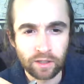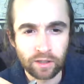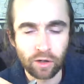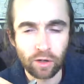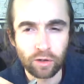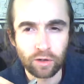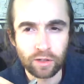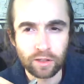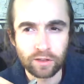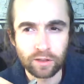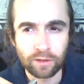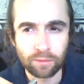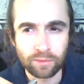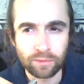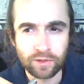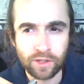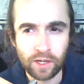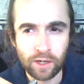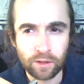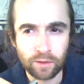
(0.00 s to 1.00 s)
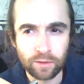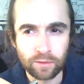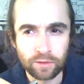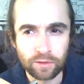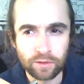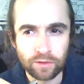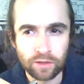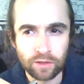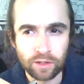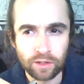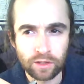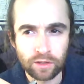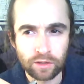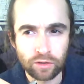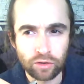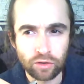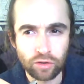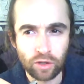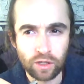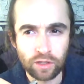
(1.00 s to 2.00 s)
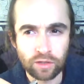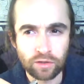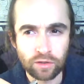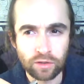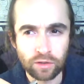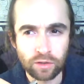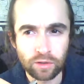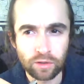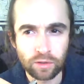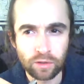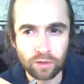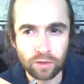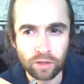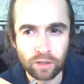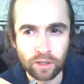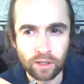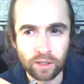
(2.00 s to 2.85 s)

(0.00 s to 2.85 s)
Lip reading: God in themselves, can try to